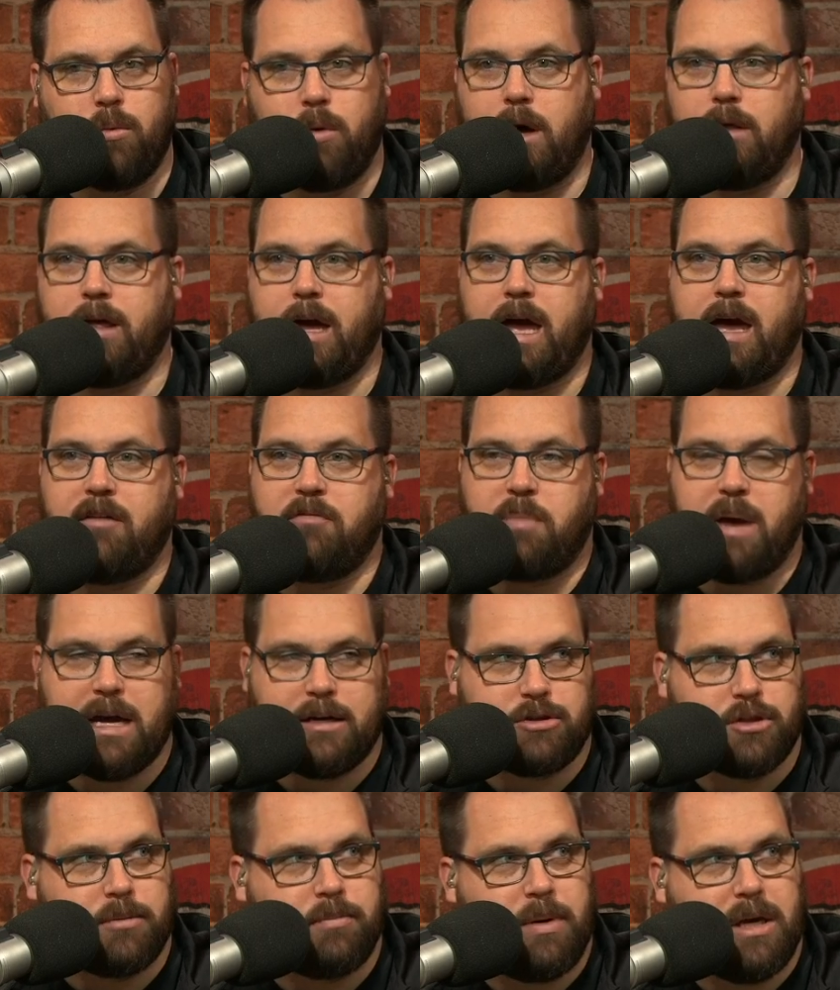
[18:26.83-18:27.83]
while they have
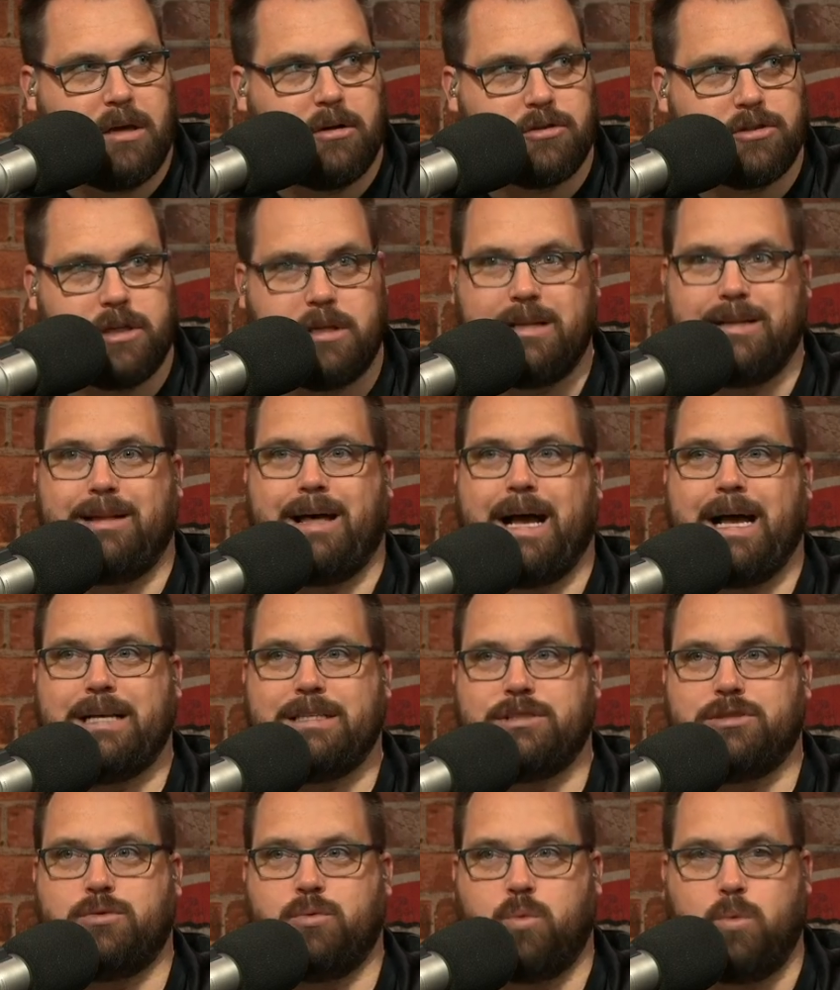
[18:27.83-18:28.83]
Patrick Peterson,
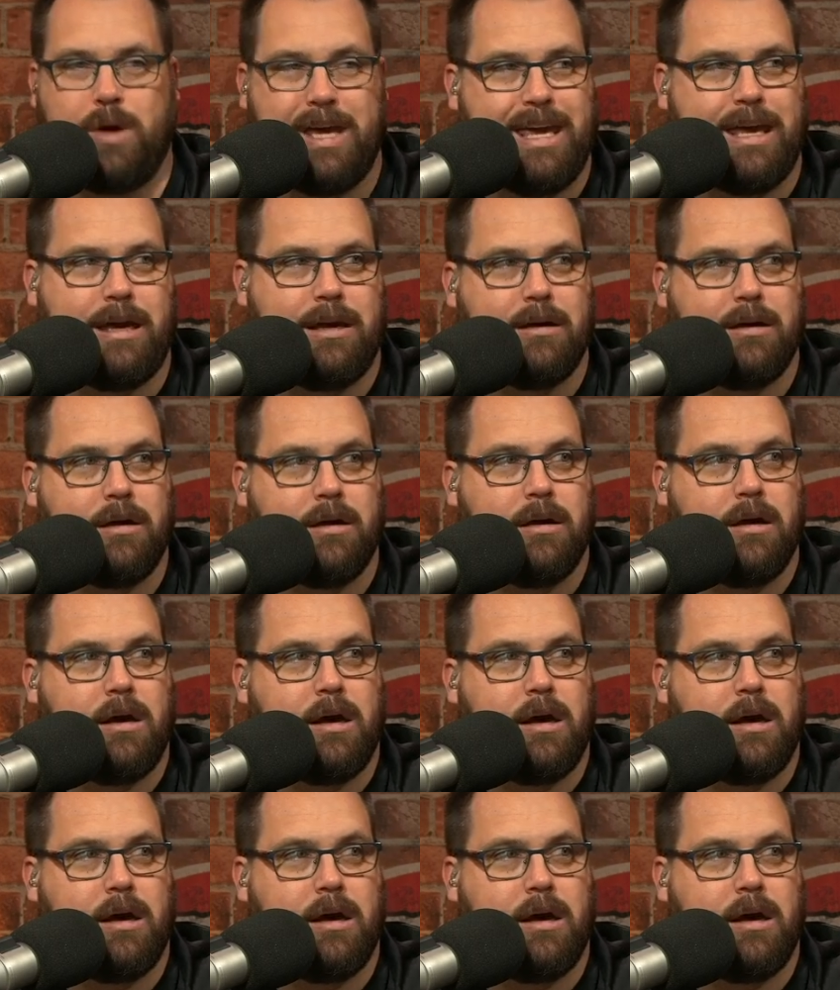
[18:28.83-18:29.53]
last week